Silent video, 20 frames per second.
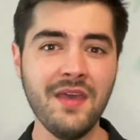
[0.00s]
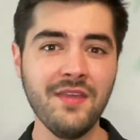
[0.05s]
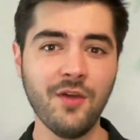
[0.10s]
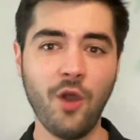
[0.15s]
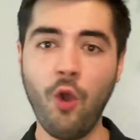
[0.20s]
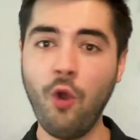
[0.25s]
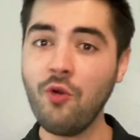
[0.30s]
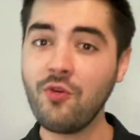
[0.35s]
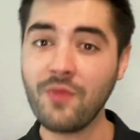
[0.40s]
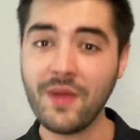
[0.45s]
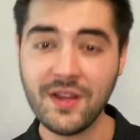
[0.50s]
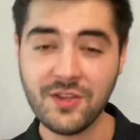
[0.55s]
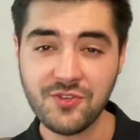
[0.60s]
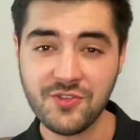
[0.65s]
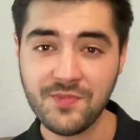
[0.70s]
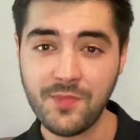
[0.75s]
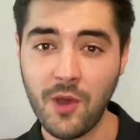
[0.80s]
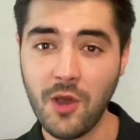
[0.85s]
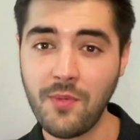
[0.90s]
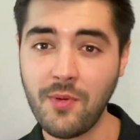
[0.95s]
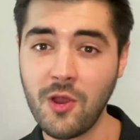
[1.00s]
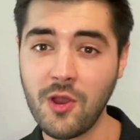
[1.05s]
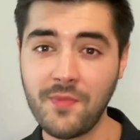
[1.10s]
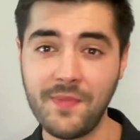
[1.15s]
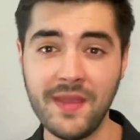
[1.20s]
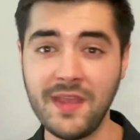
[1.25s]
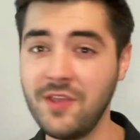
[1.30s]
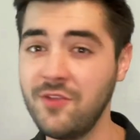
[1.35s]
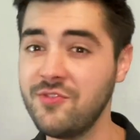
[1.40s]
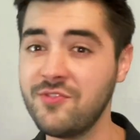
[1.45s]
the old Rangers
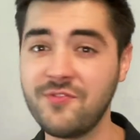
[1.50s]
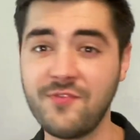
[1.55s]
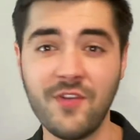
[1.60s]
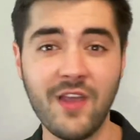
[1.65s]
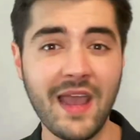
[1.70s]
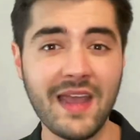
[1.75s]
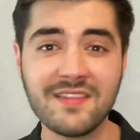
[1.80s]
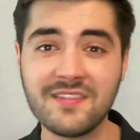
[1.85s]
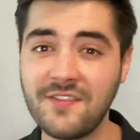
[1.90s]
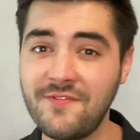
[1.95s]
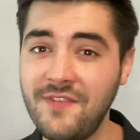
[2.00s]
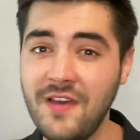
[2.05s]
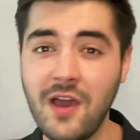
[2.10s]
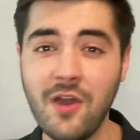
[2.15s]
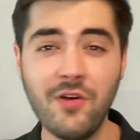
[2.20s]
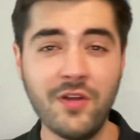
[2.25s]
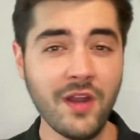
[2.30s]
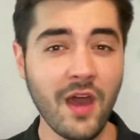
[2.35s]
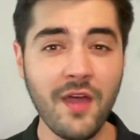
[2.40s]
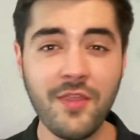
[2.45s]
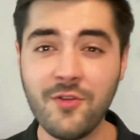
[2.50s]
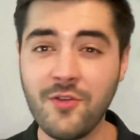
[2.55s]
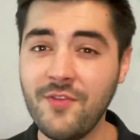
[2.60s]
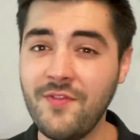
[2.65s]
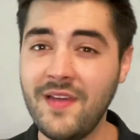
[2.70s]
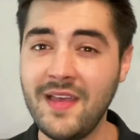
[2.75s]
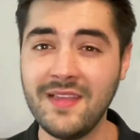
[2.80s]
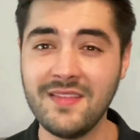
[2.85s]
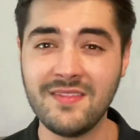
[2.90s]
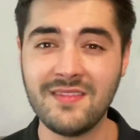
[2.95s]
ballpark being used for XFL and other
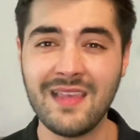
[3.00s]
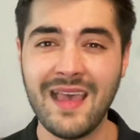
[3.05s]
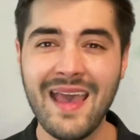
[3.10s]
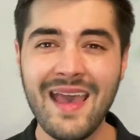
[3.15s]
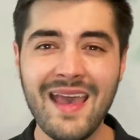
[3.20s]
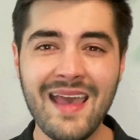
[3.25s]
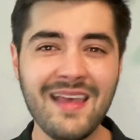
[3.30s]
events,